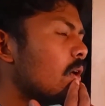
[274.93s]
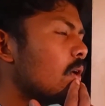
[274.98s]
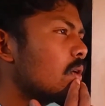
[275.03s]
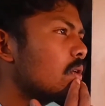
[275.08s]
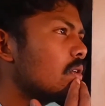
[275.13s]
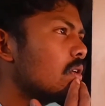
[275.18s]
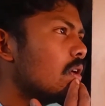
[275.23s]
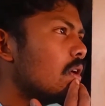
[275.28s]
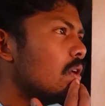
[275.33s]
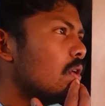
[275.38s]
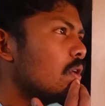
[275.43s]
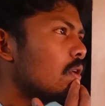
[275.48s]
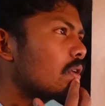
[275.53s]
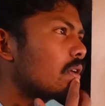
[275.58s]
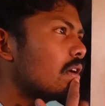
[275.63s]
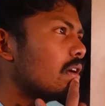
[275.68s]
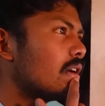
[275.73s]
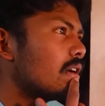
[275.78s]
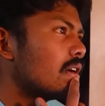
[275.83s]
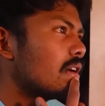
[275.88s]
Oh,
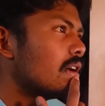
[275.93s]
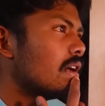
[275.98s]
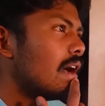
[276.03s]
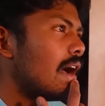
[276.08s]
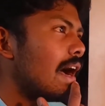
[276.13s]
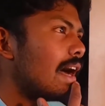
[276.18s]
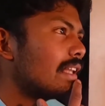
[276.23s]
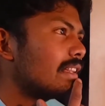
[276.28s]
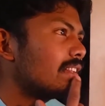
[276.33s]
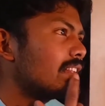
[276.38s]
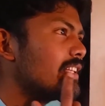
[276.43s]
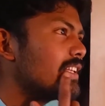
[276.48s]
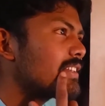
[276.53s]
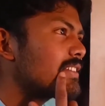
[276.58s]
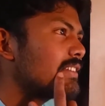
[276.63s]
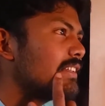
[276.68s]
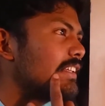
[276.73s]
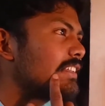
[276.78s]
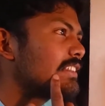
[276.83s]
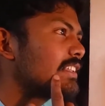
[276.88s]
look at
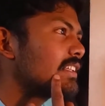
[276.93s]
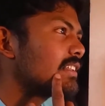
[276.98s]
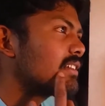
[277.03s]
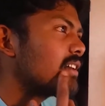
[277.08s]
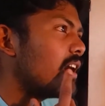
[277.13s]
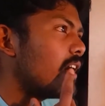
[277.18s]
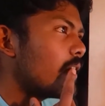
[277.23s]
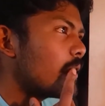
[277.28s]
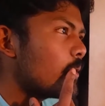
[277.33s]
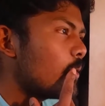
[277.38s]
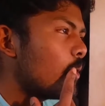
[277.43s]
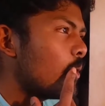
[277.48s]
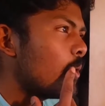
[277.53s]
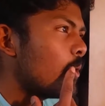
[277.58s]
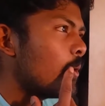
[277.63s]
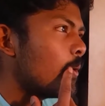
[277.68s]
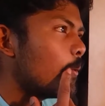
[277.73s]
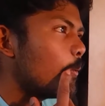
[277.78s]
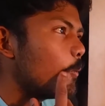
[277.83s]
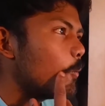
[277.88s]
this little guy.
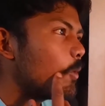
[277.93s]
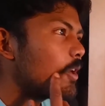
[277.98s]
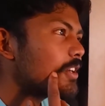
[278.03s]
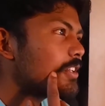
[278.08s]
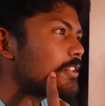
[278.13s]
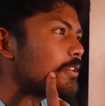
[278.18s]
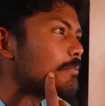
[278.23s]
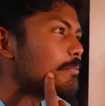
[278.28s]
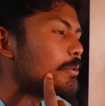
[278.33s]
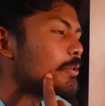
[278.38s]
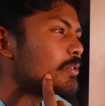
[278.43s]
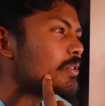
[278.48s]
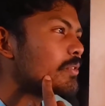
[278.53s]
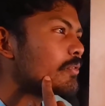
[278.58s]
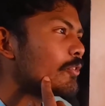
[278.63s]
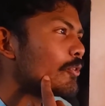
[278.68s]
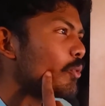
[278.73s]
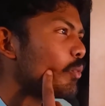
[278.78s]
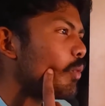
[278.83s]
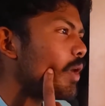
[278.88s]
Oh, what a
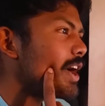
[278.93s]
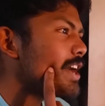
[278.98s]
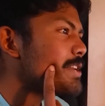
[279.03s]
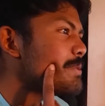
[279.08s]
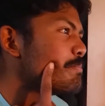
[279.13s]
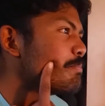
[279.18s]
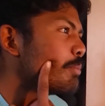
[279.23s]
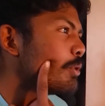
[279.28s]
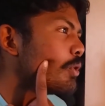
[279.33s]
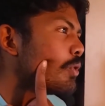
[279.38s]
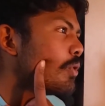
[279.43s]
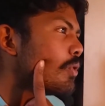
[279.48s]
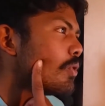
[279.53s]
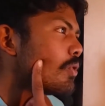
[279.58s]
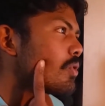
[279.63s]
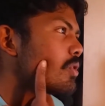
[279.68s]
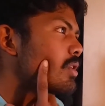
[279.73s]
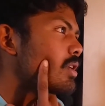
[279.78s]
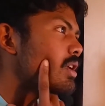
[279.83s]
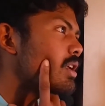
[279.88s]
beautiful white
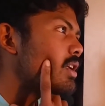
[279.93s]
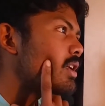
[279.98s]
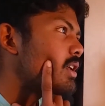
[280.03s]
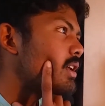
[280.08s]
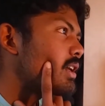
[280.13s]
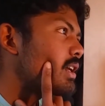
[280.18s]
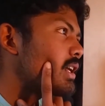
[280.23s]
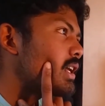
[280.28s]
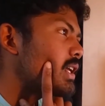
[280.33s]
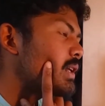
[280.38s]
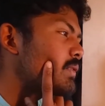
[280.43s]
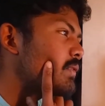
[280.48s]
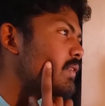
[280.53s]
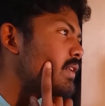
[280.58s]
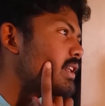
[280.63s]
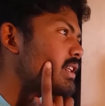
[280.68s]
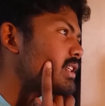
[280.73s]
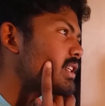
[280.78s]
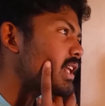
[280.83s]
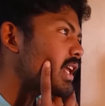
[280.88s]
boar. If
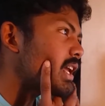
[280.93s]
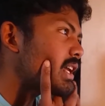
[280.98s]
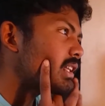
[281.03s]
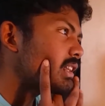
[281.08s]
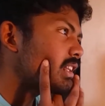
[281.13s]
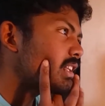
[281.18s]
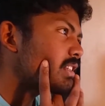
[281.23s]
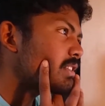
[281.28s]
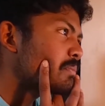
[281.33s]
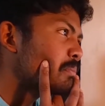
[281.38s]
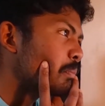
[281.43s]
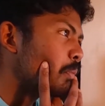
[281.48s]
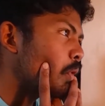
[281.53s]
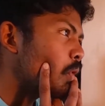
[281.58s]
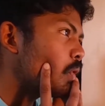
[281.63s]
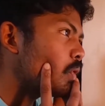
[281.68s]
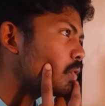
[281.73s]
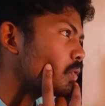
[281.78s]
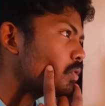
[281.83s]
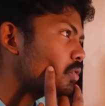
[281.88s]
we take this
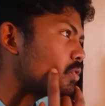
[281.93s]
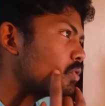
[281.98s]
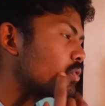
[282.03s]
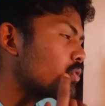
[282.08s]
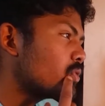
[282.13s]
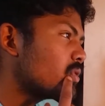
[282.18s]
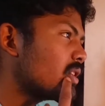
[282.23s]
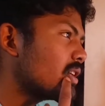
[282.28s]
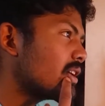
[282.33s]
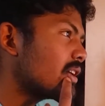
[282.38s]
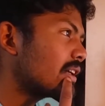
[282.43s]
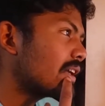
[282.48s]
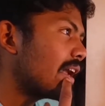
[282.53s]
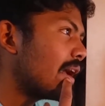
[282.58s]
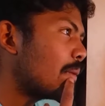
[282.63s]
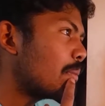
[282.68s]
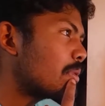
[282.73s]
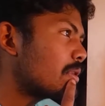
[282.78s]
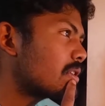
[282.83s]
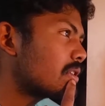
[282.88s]
boar to the
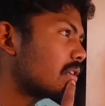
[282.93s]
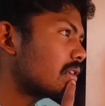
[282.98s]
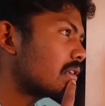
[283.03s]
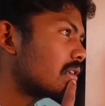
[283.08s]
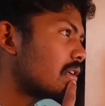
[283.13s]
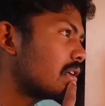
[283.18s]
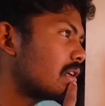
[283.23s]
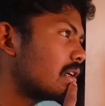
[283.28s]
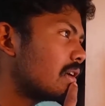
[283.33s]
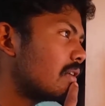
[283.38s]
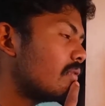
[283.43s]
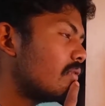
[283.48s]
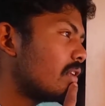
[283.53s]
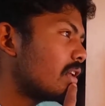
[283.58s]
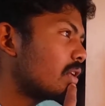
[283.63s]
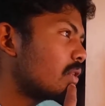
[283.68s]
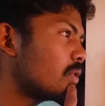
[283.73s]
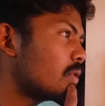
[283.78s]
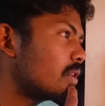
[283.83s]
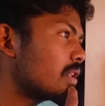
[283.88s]
capital,
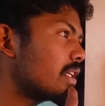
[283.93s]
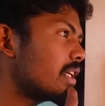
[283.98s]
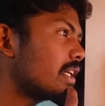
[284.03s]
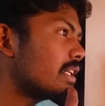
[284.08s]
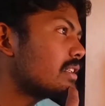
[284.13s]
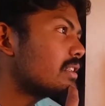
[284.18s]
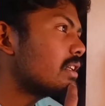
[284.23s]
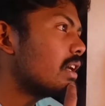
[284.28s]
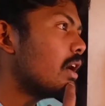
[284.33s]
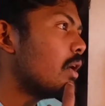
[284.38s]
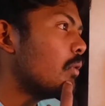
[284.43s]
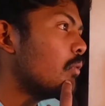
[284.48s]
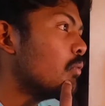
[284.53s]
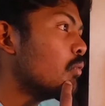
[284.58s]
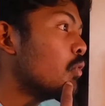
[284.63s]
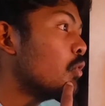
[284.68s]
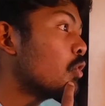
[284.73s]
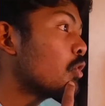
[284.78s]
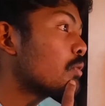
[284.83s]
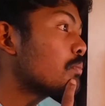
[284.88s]
we could get a
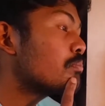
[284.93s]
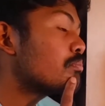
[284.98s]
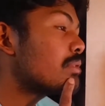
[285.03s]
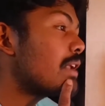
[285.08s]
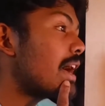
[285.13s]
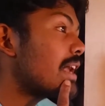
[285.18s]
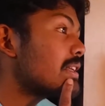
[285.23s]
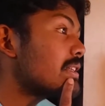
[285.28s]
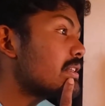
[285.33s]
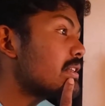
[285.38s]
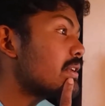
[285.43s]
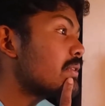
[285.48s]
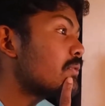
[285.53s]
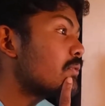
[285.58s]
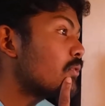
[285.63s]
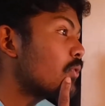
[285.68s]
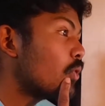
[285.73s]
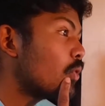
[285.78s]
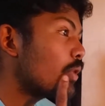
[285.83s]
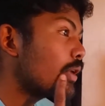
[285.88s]
wool platinum
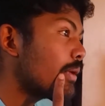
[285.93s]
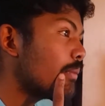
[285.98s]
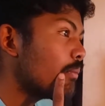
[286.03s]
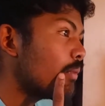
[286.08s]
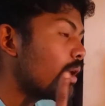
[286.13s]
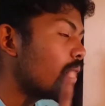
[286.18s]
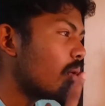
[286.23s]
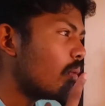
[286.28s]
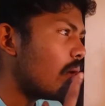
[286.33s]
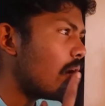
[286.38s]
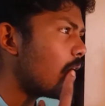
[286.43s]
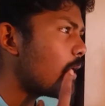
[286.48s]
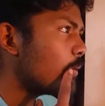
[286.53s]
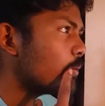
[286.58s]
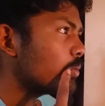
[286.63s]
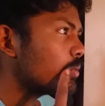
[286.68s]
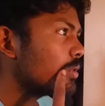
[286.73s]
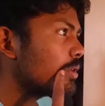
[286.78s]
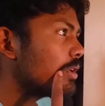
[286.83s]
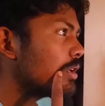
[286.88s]
for him.
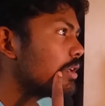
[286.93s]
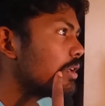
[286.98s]
Wow.